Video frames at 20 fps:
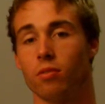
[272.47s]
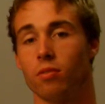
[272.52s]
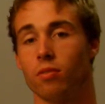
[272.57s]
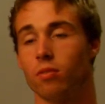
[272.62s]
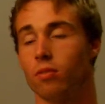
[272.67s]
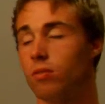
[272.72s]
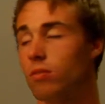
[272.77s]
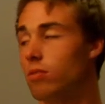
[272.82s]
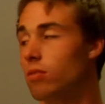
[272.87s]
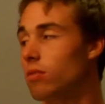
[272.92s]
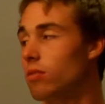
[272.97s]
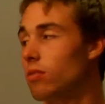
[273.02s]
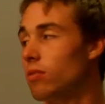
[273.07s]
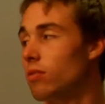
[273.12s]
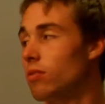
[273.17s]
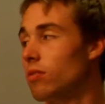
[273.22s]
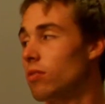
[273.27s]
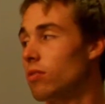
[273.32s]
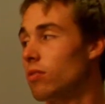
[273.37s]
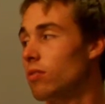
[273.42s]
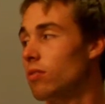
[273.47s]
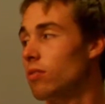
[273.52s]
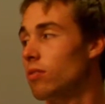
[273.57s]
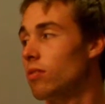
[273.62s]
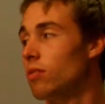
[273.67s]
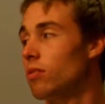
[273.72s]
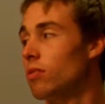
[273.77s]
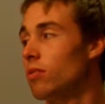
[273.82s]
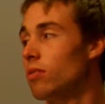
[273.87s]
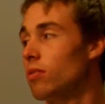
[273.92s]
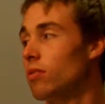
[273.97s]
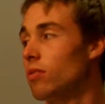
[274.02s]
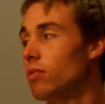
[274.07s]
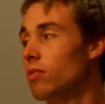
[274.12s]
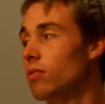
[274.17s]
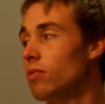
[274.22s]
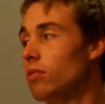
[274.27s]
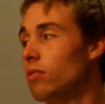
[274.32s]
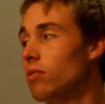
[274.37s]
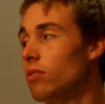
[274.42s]

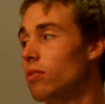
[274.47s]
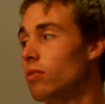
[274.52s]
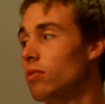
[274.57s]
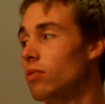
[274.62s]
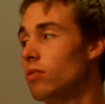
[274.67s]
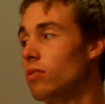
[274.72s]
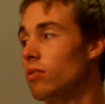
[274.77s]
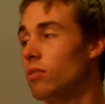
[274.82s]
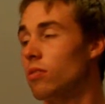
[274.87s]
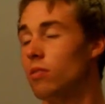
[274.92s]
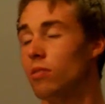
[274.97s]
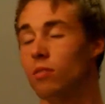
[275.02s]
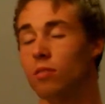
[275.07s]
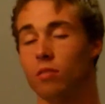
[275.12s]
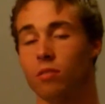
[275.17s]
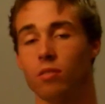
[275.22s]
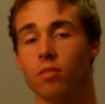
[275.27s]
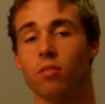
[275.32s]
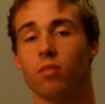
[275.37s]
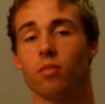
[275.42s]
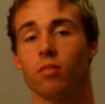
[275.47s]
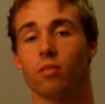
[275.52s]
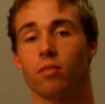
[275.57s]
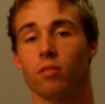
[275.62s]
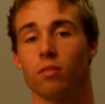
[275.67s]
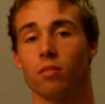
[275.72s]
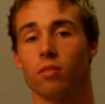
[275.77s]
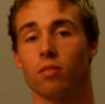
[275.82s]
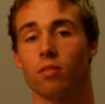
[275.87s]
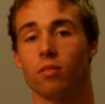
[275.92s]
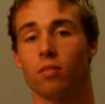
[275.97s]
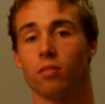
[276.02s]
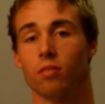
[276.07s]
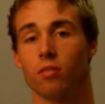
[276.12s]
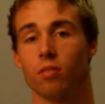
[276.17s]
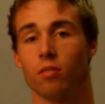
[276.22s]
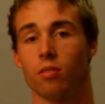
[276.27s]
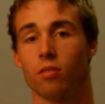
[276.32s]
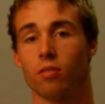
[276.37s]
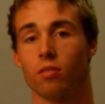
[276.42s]

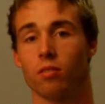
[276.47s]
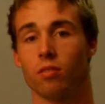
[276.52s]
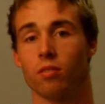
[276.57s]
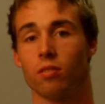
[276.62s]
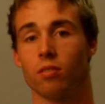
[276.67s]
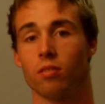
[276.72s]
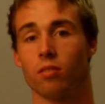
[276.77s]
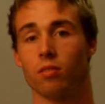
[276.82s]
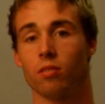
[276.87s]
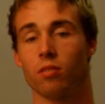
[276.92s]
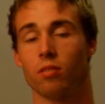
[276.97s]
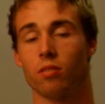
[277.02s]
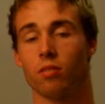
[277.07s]
[no speech]